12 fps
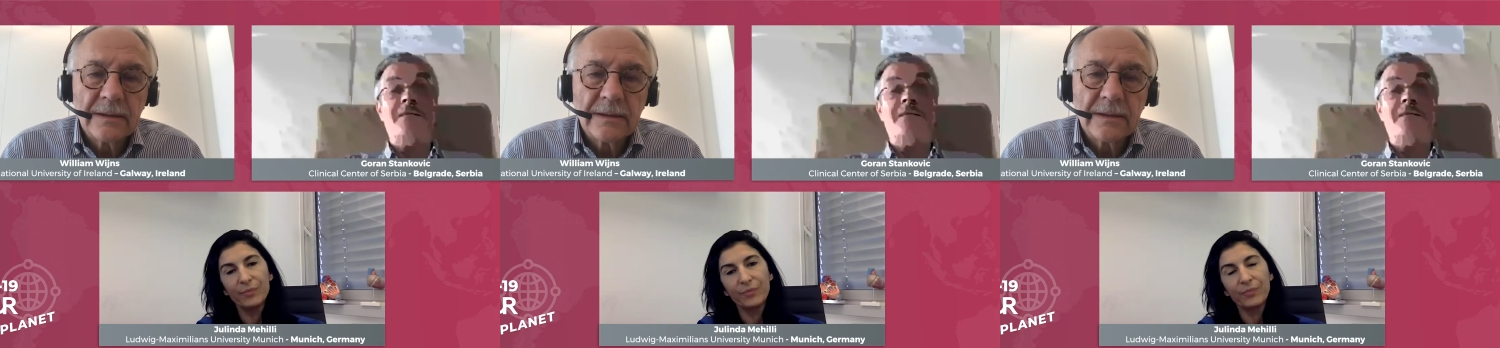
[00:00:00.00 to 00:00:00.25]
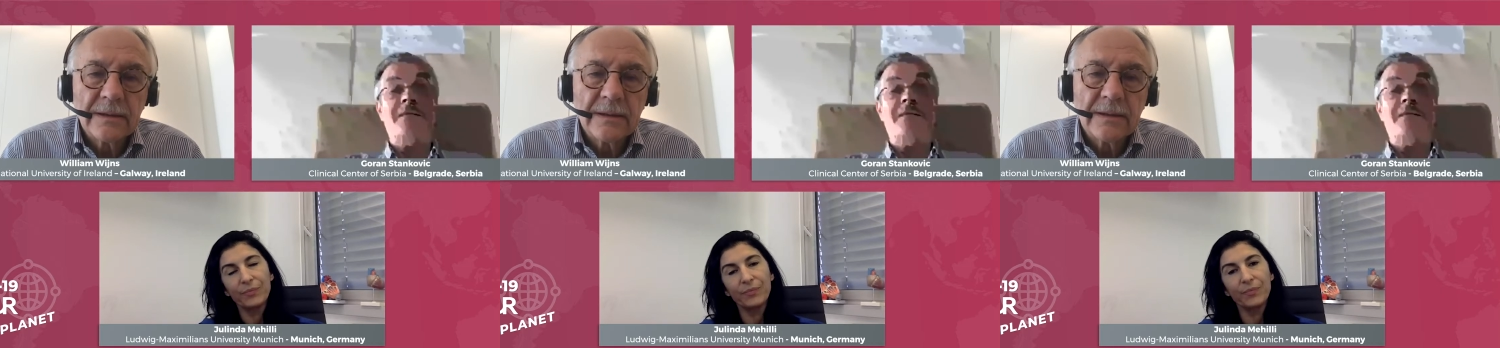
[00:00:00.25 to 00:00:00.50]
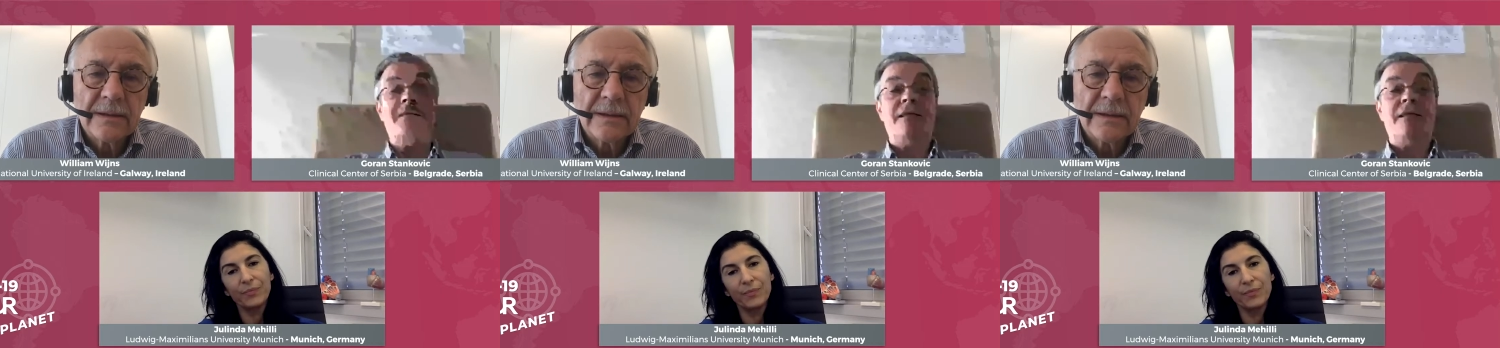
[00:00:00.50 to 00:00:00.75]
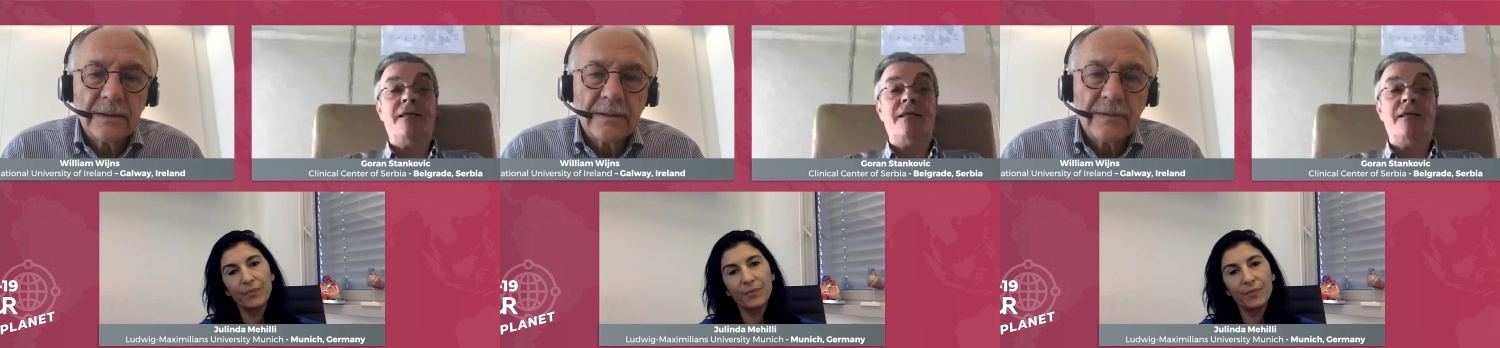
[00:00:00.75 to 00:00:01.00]
Speaker 1: but
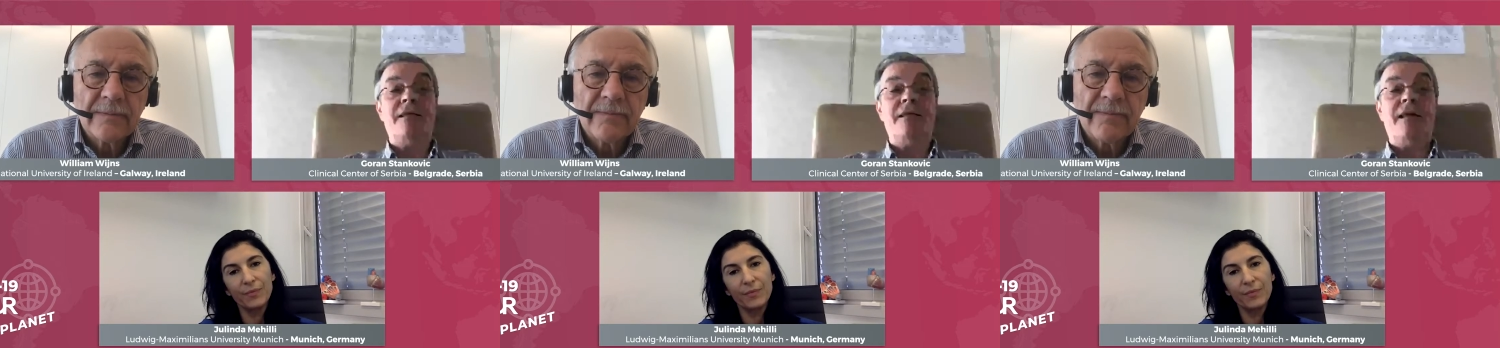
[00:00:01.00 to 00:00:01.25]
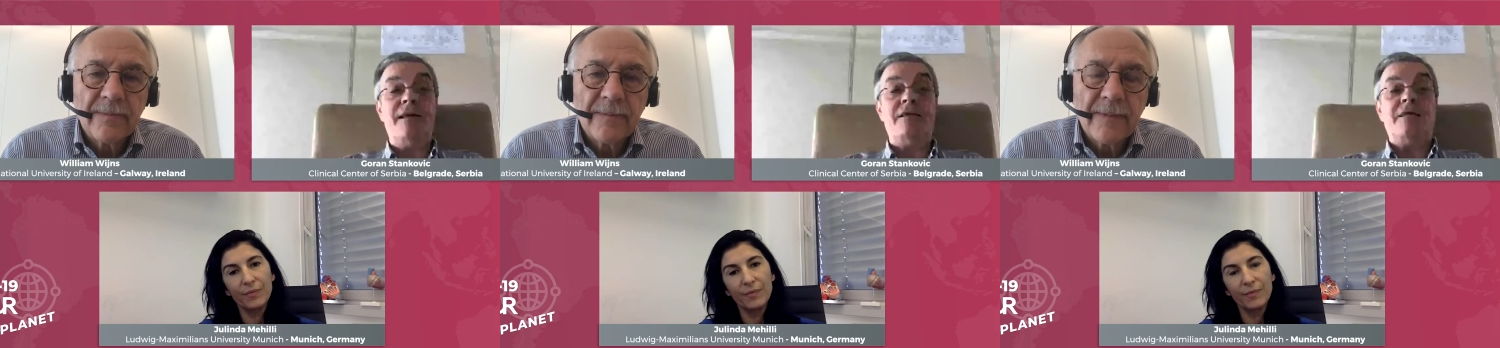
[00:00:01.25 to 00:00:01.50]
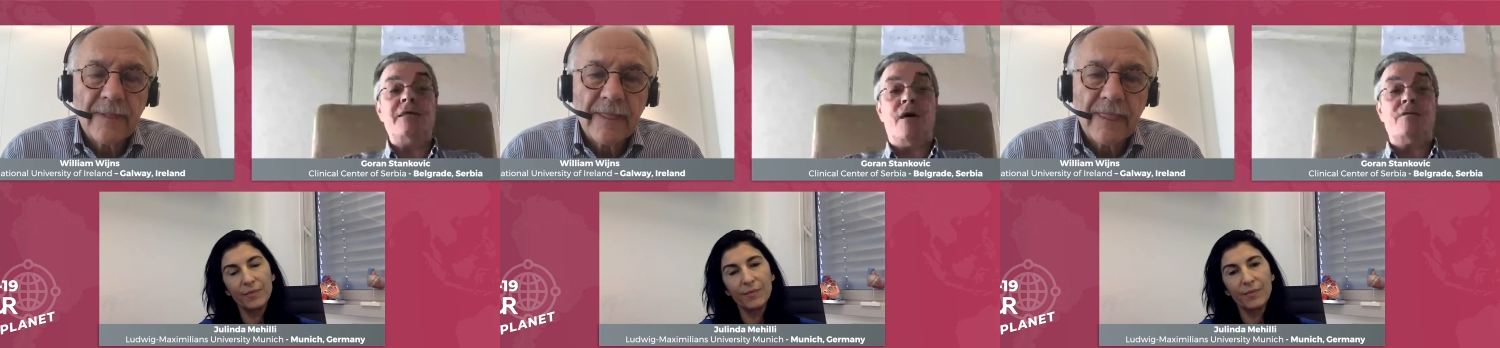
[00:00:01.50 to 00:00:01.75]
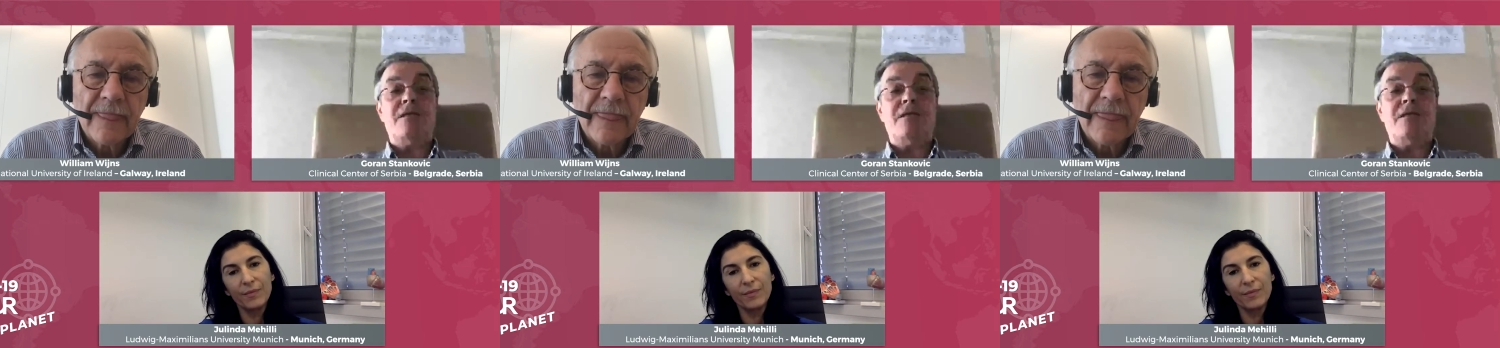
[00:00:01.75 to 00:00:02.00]
since
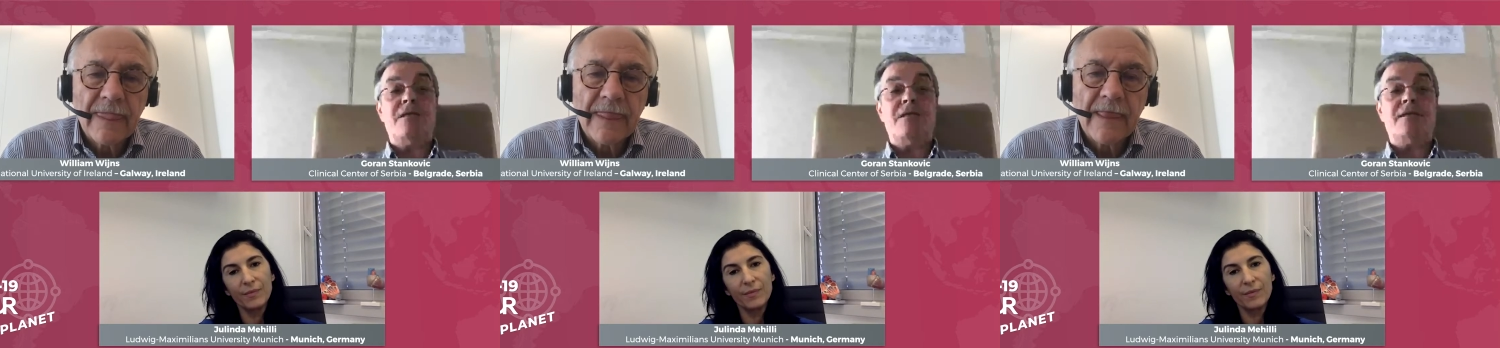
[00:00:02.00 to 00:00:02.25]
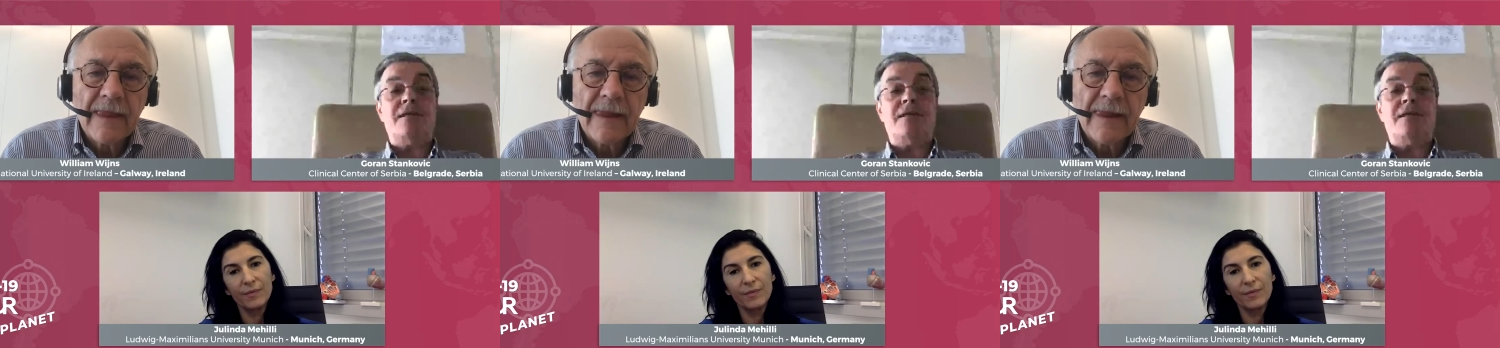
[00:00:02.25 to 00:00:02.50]
2016,